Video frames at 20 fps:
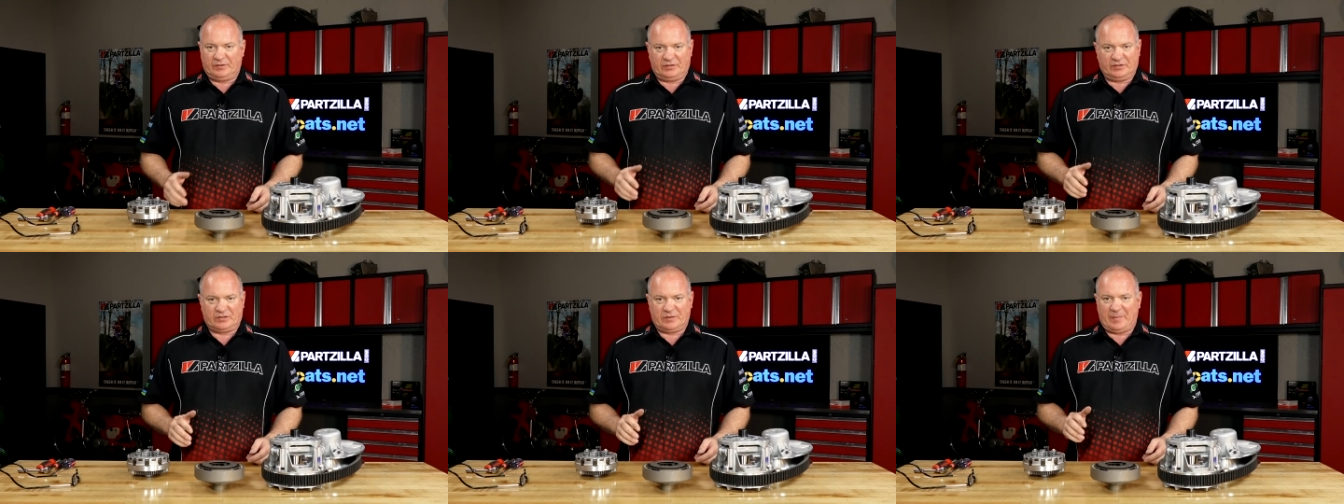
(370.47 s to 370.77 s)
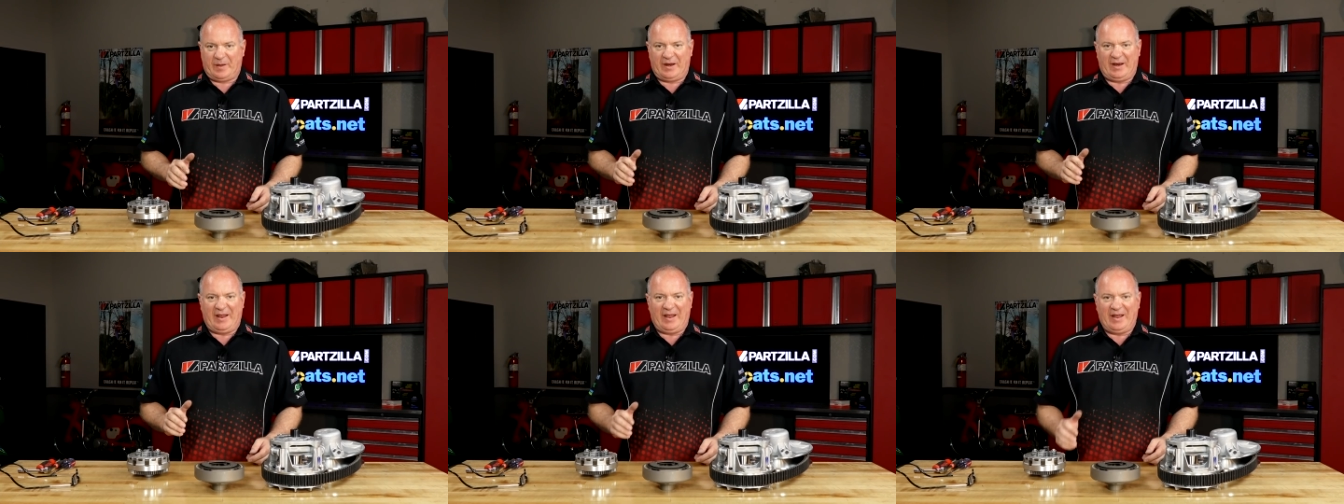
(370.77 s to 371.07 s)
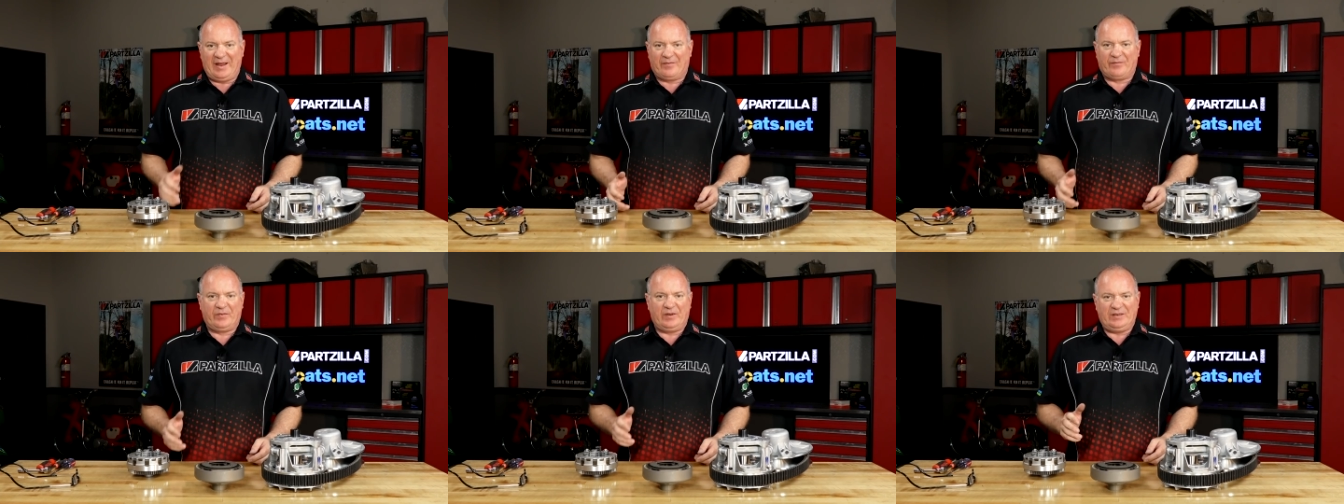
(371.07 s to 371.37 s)
just about
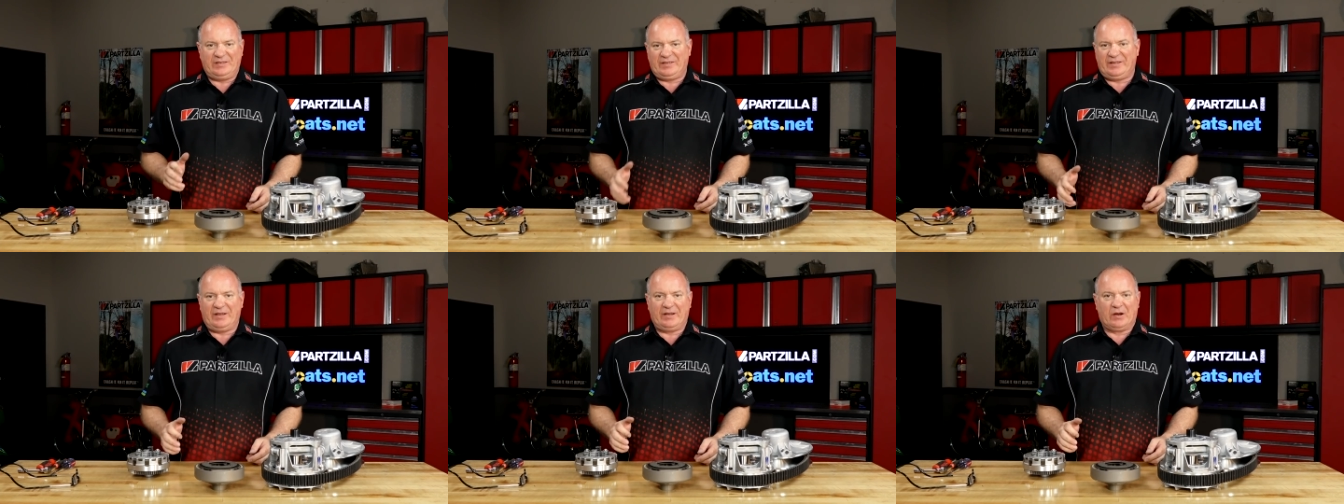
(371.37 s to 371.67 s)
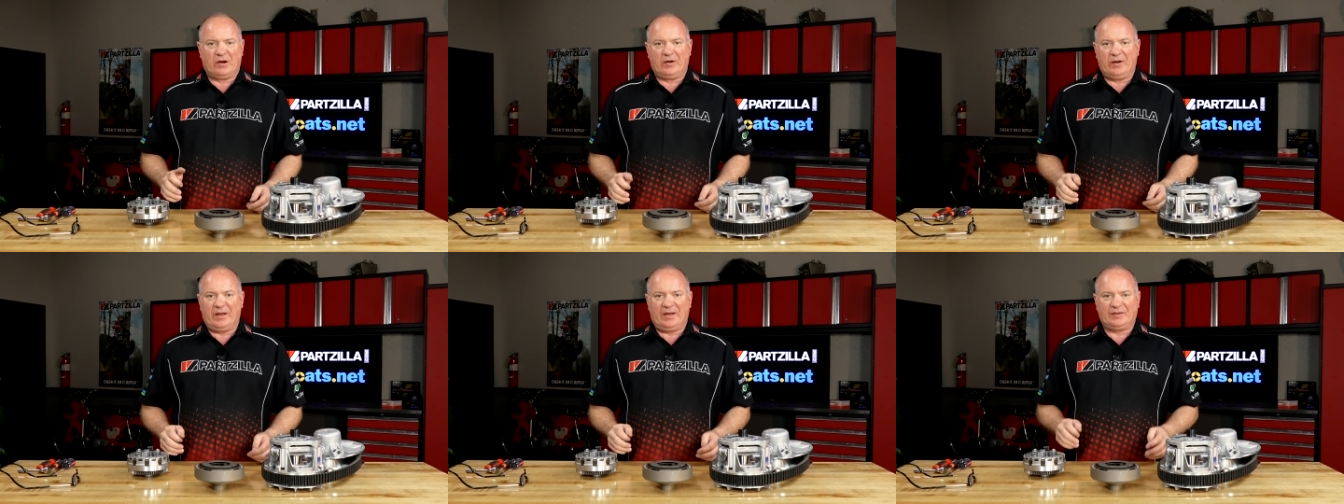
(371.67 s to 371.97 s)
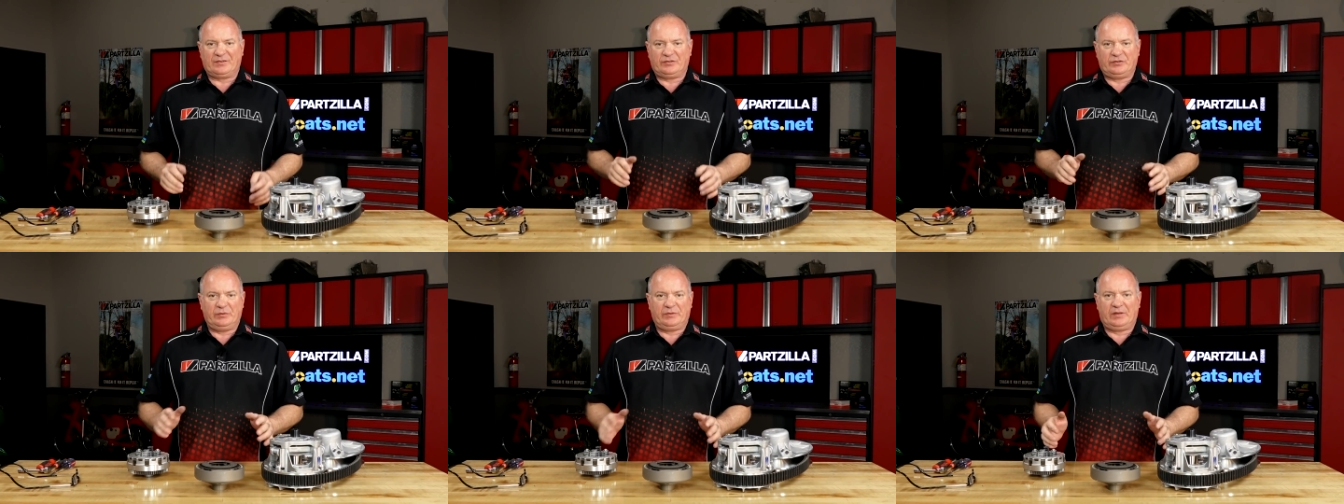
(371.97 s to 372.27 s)
every
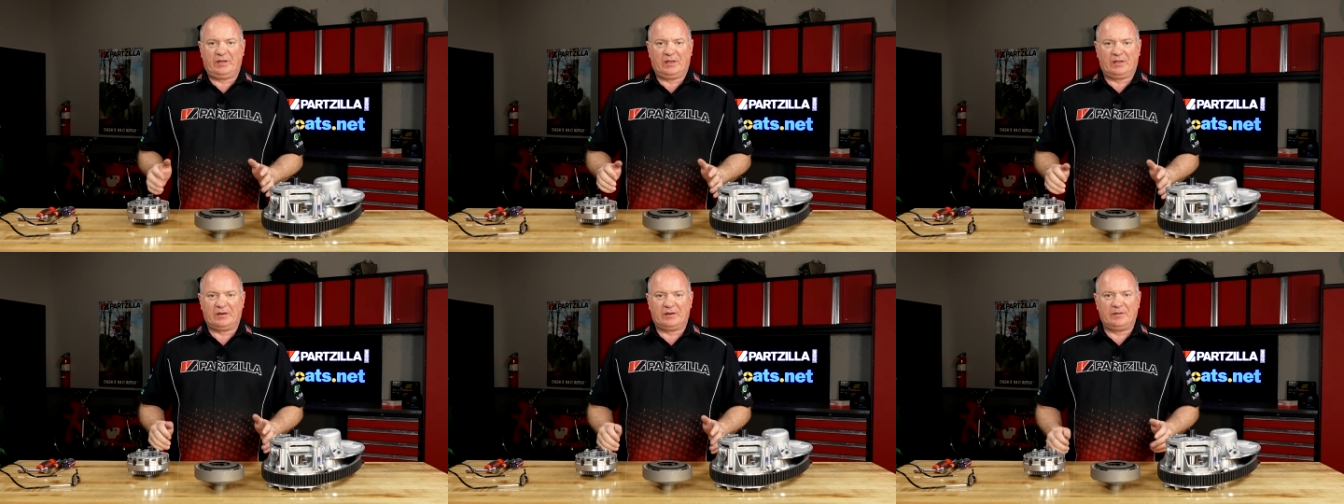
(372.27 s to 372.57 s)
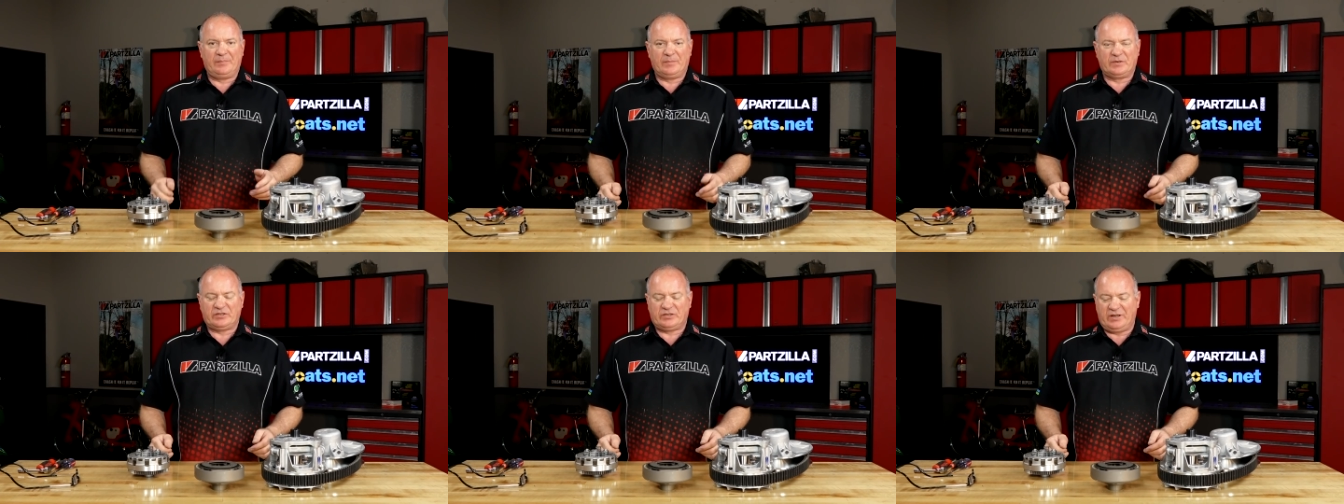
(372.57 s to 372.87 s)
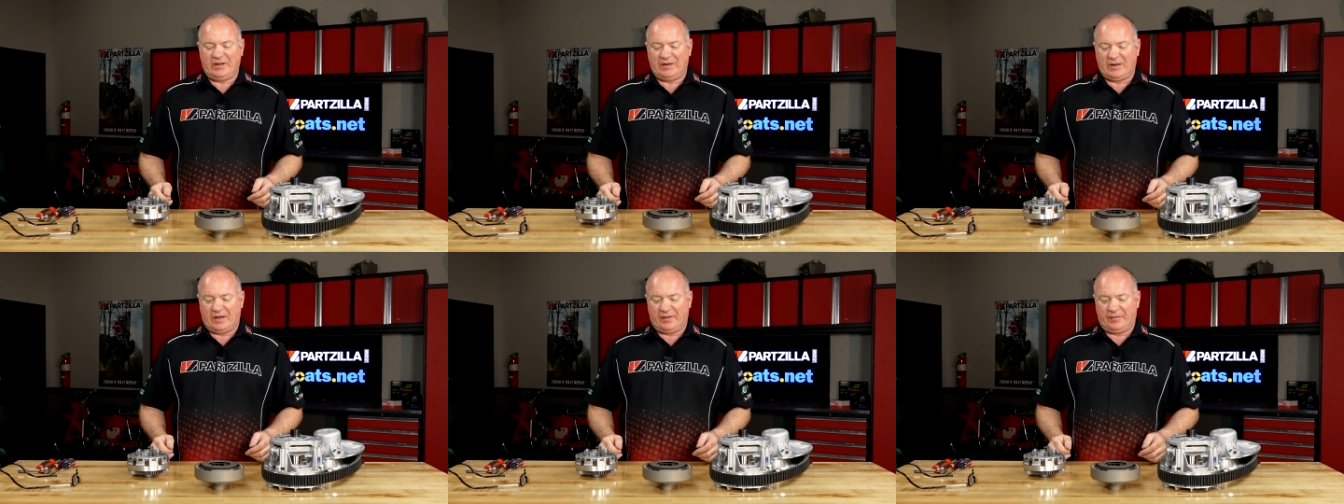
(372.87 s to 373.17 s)
TRX utility
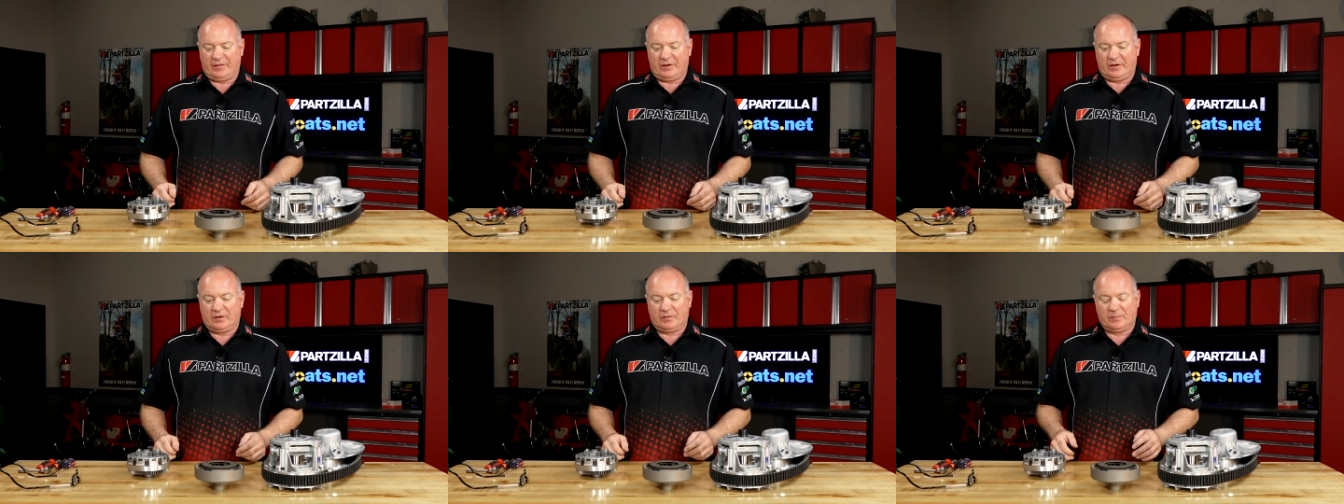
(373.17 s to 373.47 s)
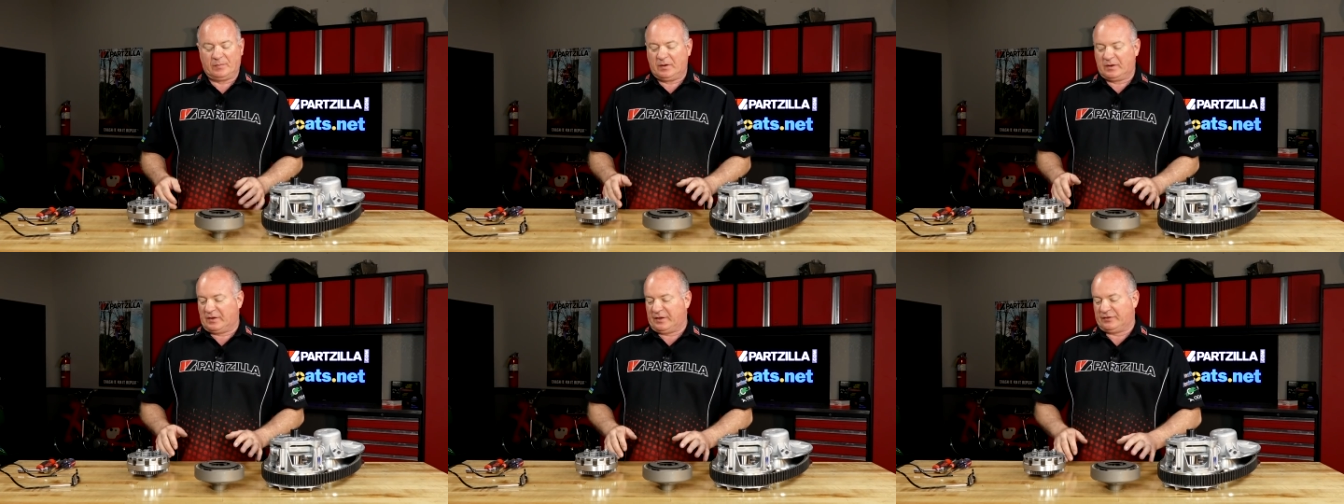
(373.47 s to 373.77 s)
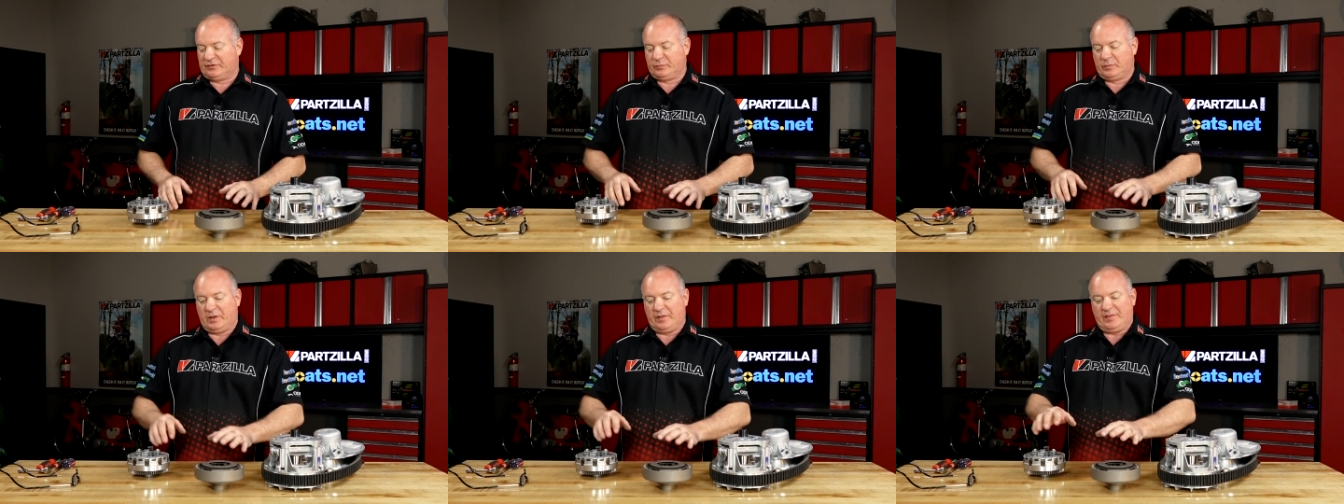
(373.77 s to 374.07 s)
machine out there,
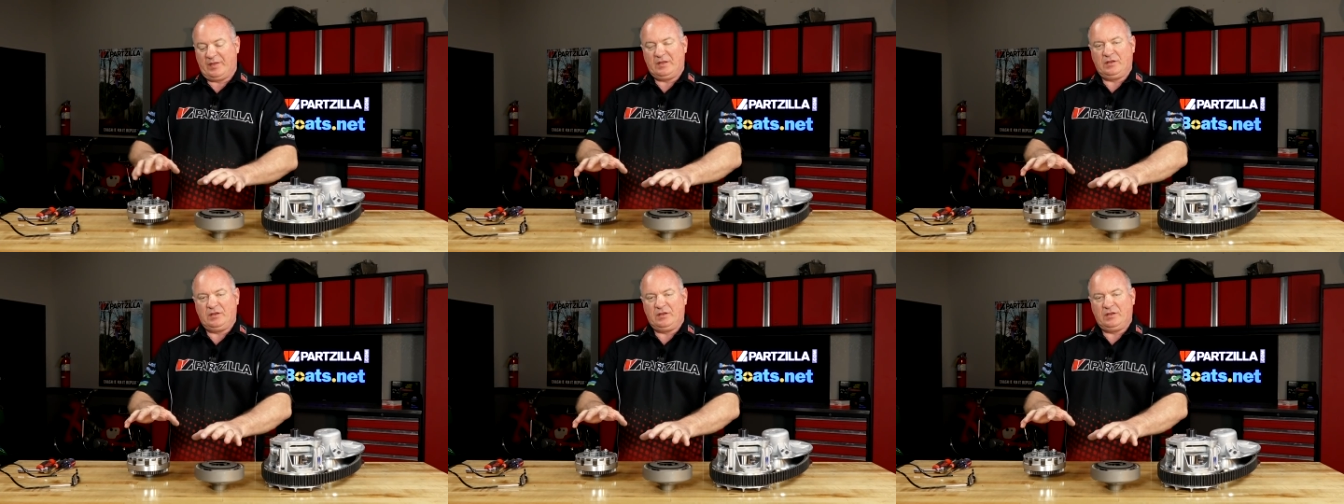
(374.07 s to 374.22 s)
guess what?